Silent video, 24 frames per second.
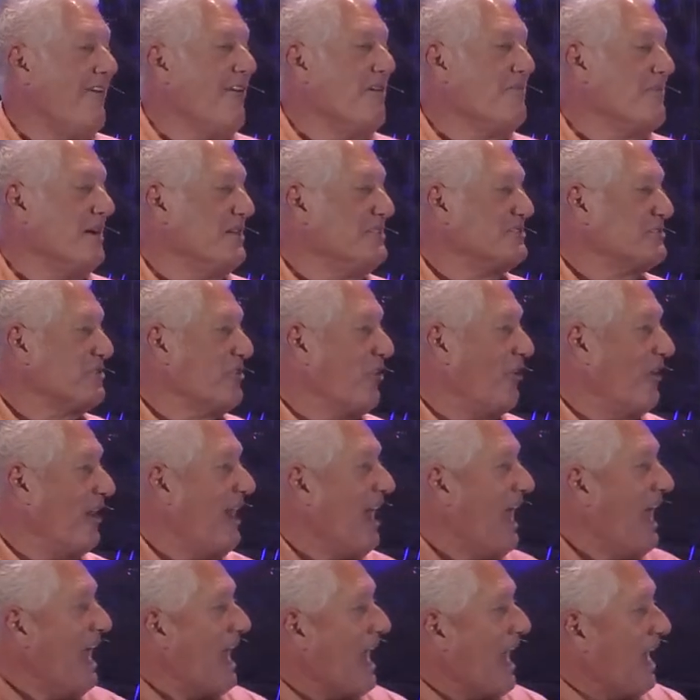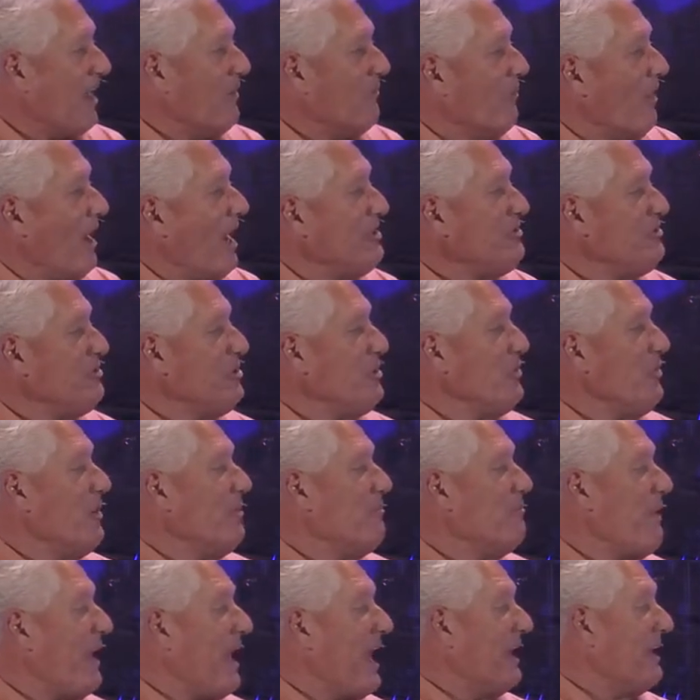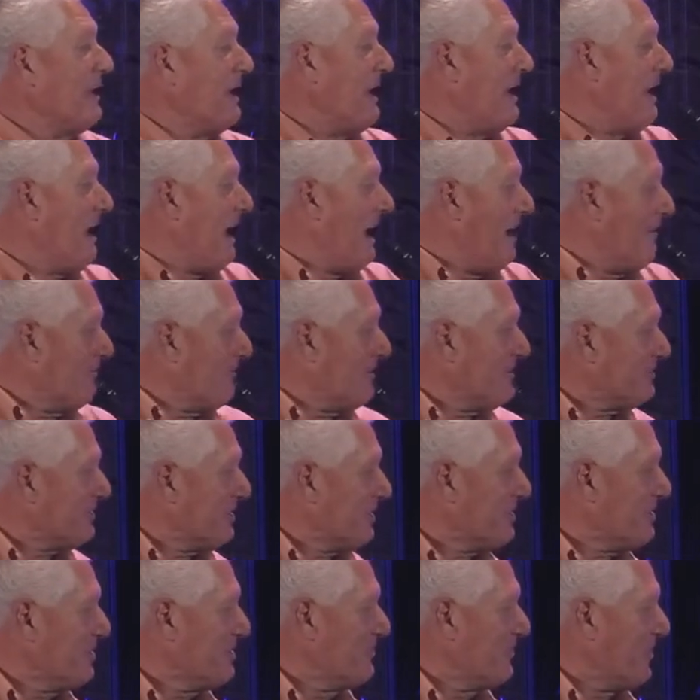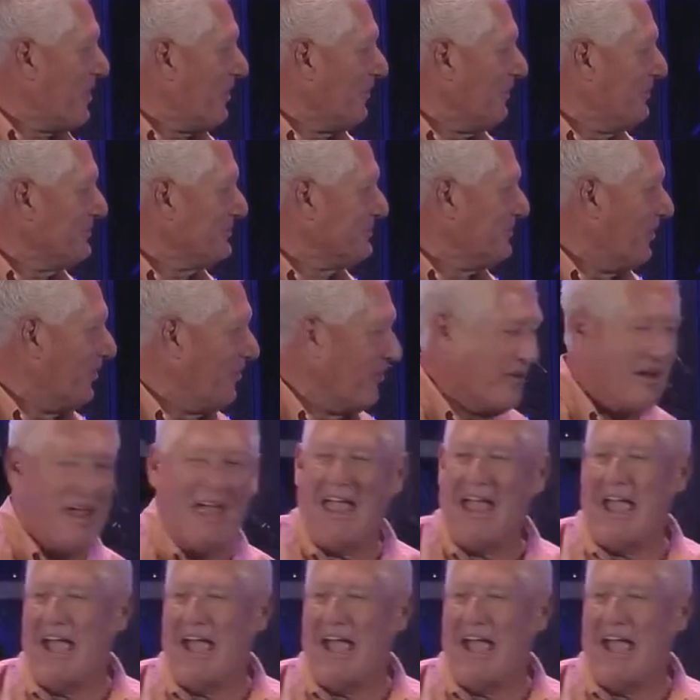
done with my story, I want you to abandon everything you've always known,